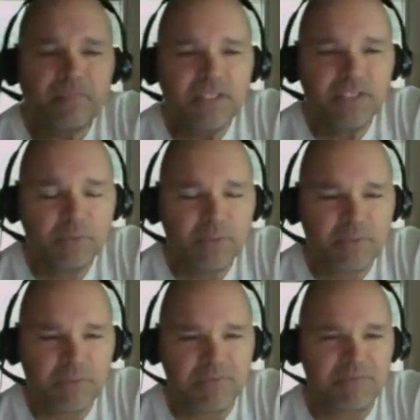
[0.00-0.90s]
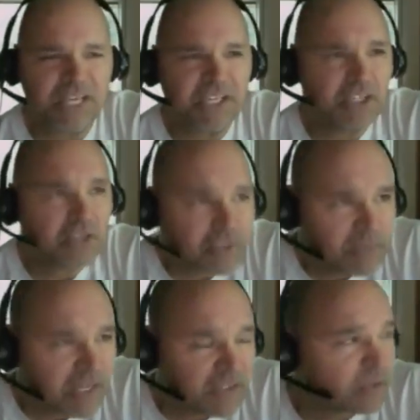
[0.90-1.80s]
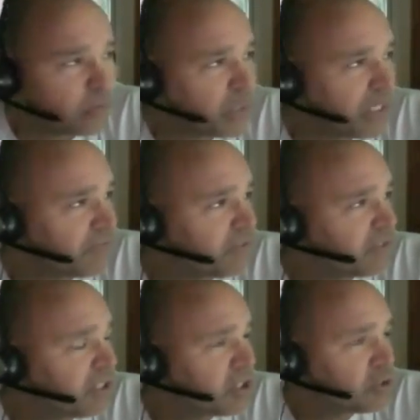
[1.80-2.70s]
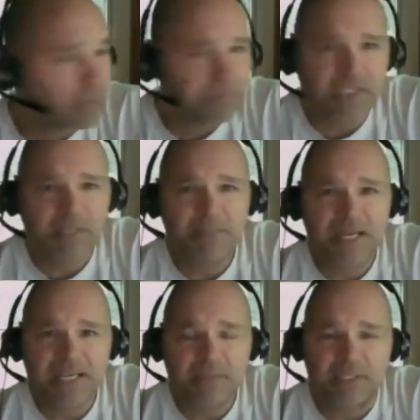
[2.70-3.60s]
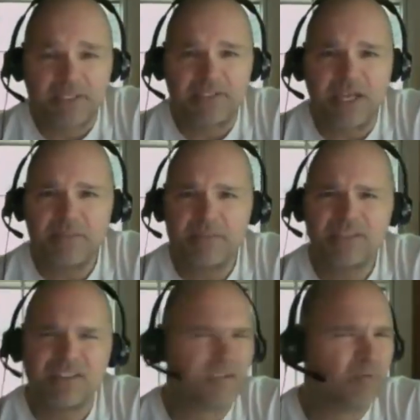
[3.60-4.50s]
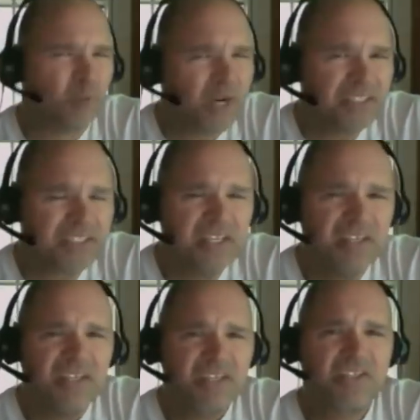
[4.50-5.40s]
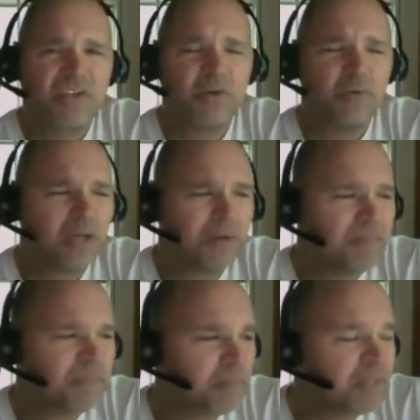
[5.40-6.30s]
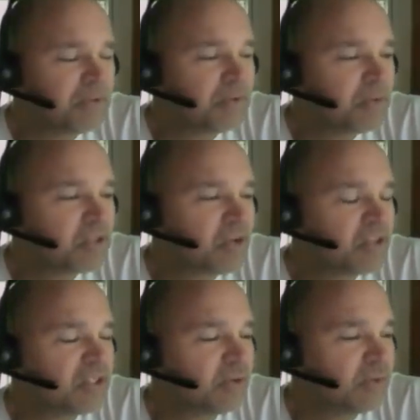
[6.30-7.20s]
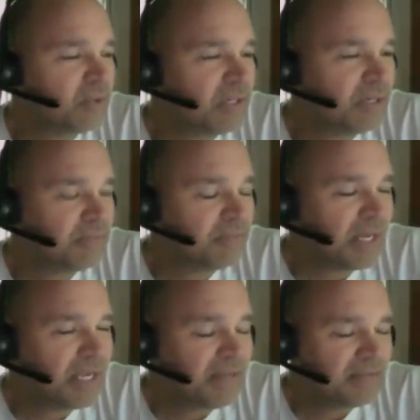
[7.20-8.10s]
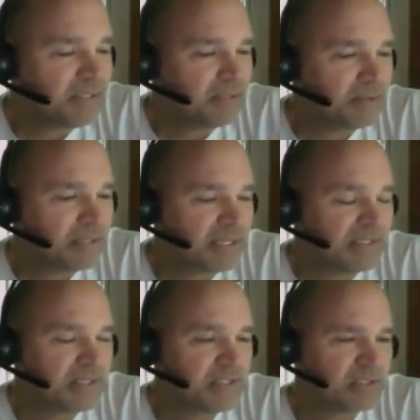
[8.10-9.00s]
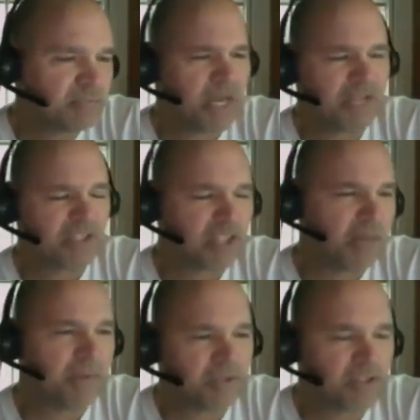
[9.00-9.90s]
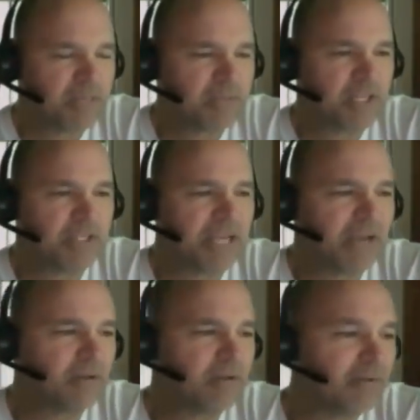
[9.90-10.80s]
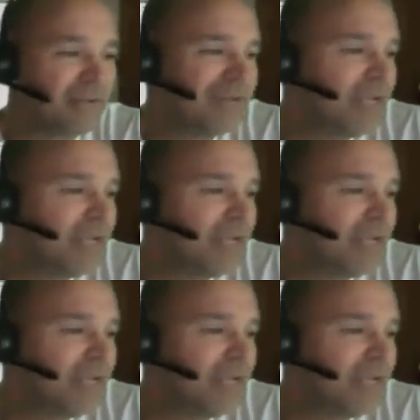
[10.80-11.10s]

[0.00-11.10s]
you know, what is going to be 10 years from now, still waiting for Trump to come back with the indictments? Like, what? So, um, but there, there's also, uh, I hate, you know, again, it's just mad. It's a cop. I'll just keep saying download everything.